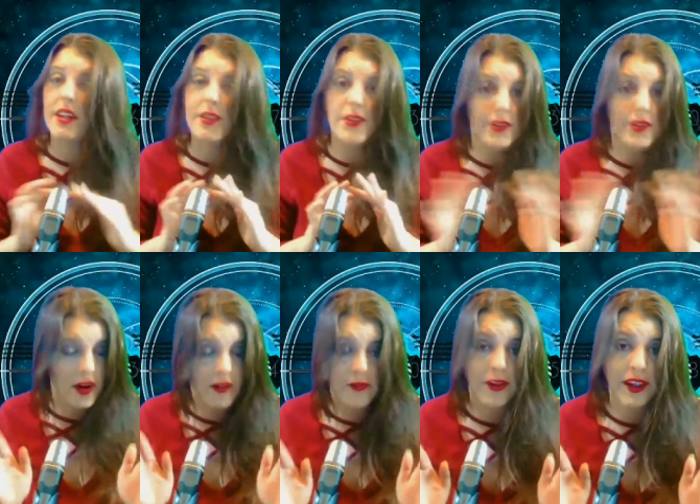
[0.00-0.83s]
is
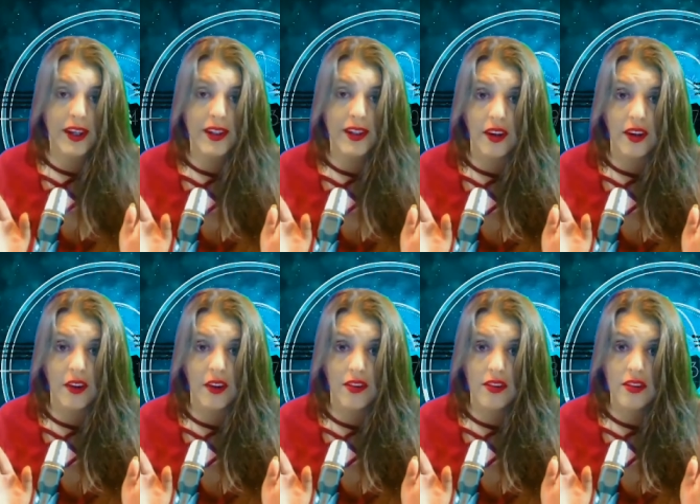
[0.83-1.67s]
not for kids at
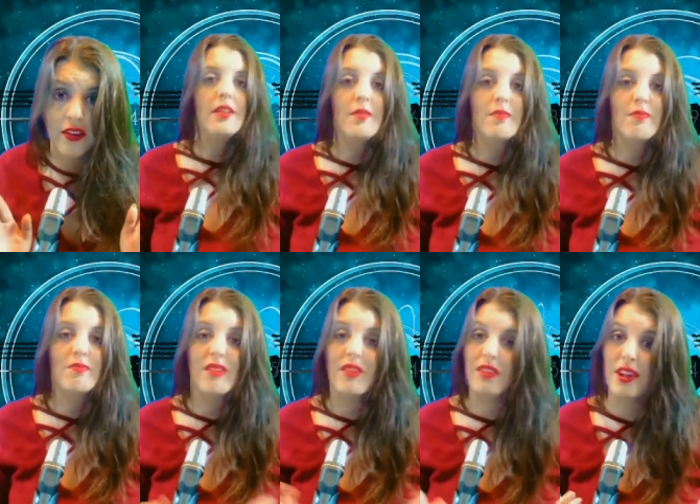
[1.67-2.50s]
all.
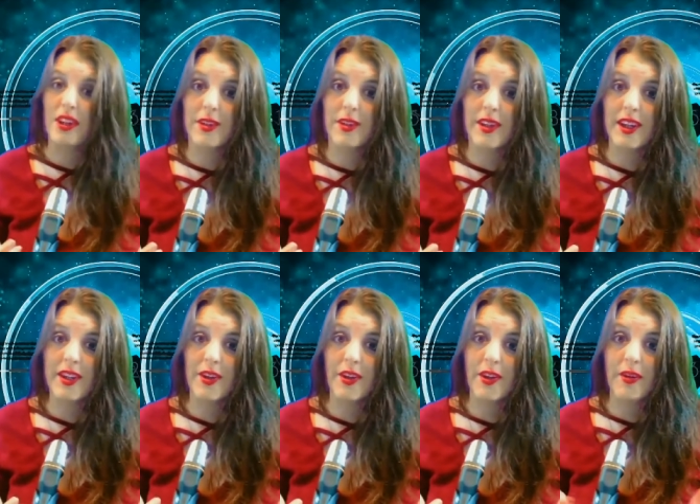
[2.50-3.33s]
Let's get
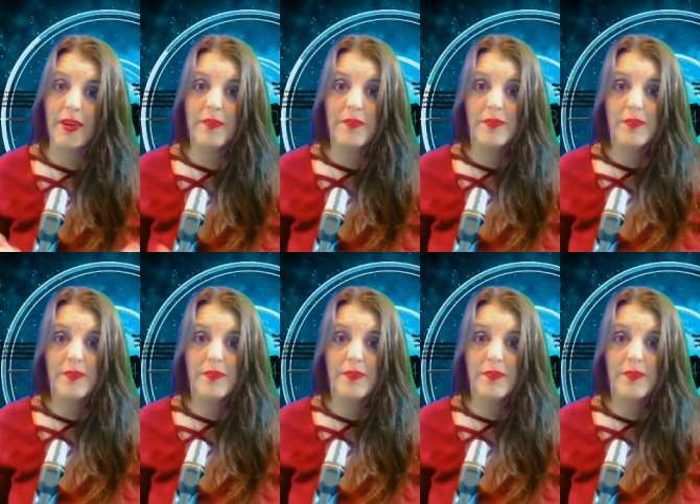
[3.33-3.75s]
into it.